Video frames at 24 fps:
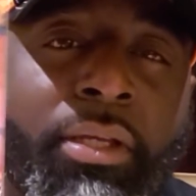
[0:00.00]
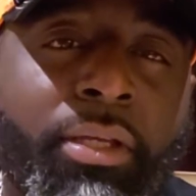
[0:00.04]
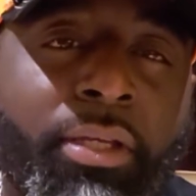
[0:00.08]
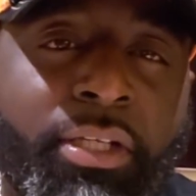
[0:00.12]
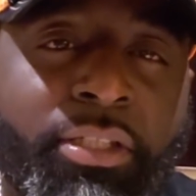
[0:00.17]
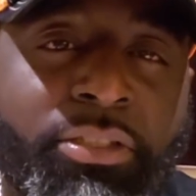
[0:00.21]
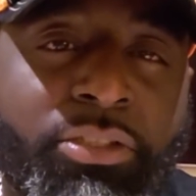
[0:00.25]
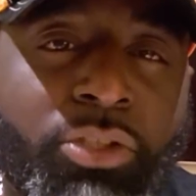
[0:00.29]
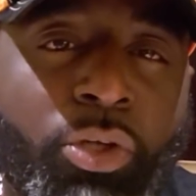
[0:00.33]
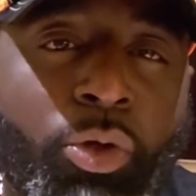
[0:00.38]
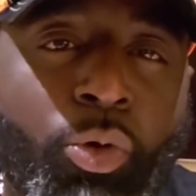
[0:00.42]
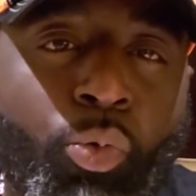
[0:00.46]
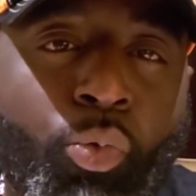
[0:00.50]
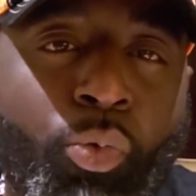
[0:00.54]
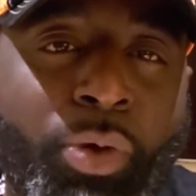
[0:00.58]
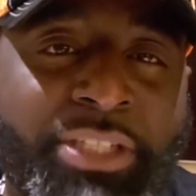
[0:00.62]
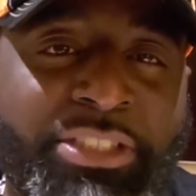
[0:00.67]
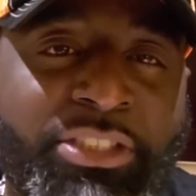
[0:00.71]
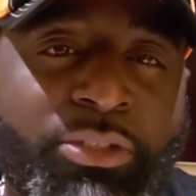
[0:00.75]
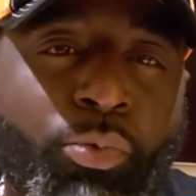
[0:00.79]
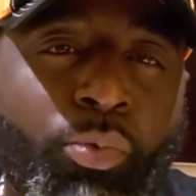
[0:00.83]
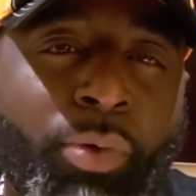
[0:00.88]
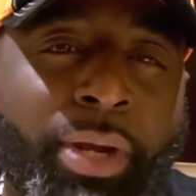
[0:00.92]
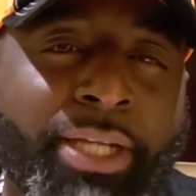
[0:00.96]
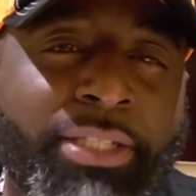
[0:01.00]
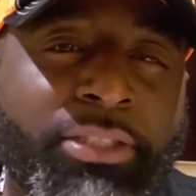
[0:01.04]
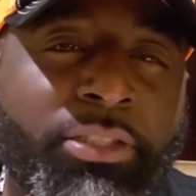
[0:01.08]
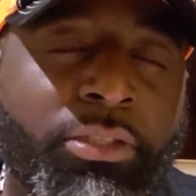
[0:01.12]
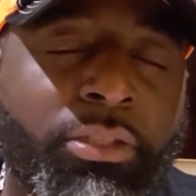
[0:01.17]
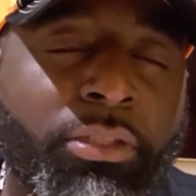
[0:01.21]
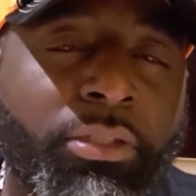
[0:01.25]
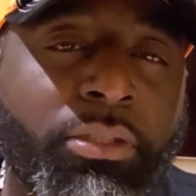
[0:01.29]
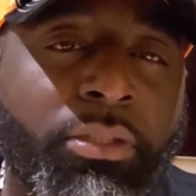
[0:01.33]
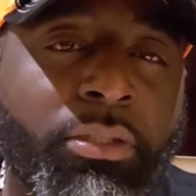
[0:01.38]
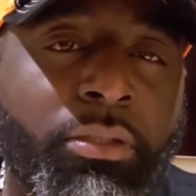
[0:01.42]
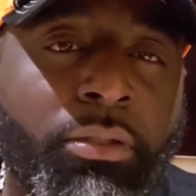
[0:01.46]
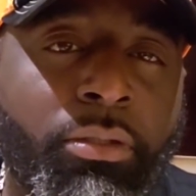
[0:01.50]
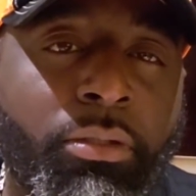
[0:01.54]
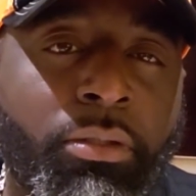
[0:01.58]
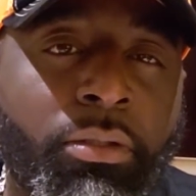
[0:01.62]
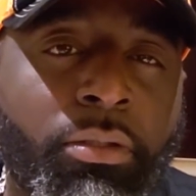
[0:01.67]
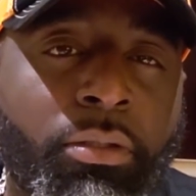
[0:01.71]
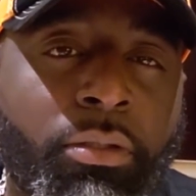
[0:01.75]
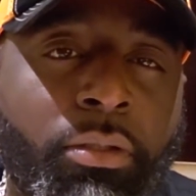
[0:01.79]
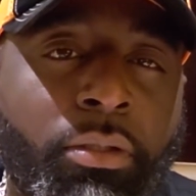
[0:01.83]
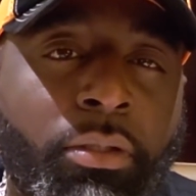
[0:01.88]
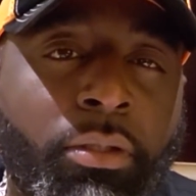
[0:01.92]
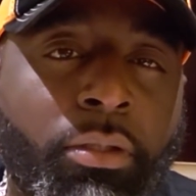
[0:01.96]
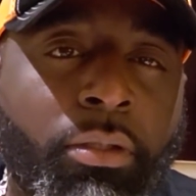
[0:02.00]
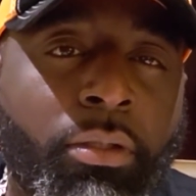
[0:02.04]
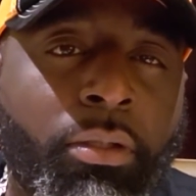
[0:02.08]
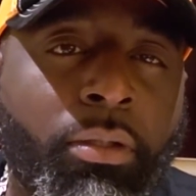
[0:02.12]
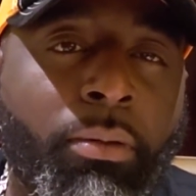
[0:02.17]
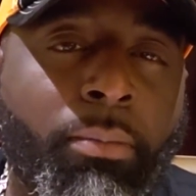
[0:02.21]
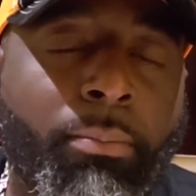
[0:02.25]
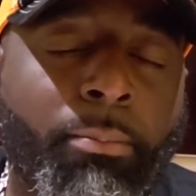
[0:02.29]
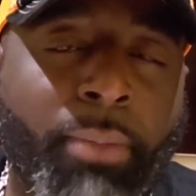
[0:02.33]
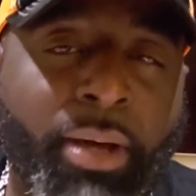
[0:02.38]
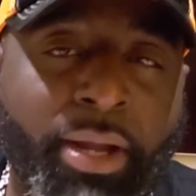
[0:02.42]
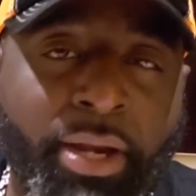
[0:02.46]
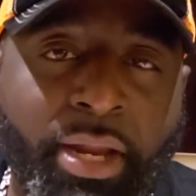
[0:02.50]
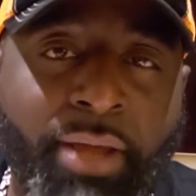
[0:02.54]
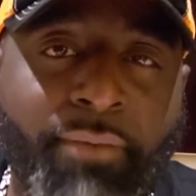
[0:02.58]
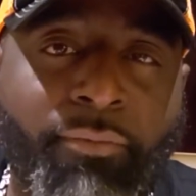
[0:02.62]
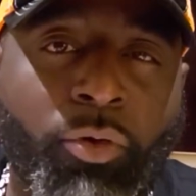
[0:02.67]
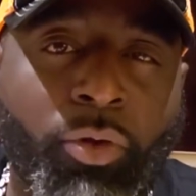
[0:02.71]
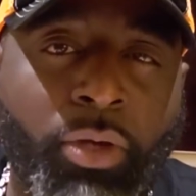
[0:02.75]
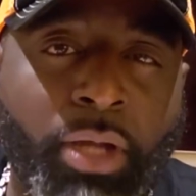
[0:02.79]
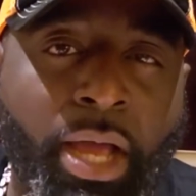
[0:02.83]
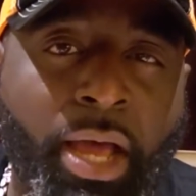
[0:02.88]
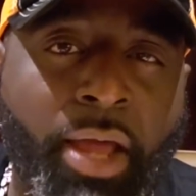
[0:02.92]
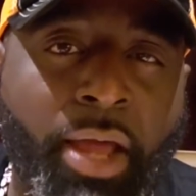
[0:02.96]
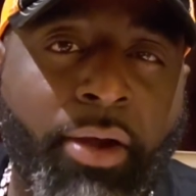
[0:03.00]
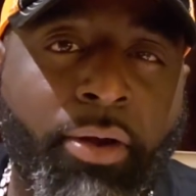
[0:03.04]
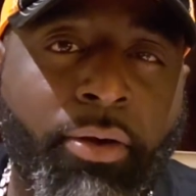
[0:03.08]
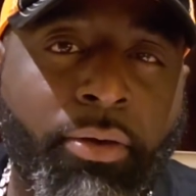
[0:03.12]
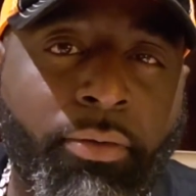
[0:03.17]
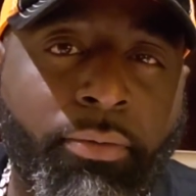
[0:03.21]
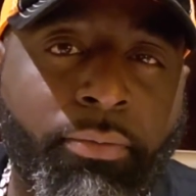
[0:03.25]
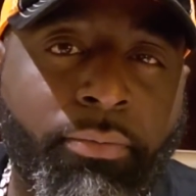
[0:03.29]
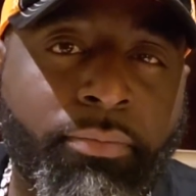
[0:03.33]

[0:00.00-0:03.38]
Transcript: is Resurrection by Neville Goddard.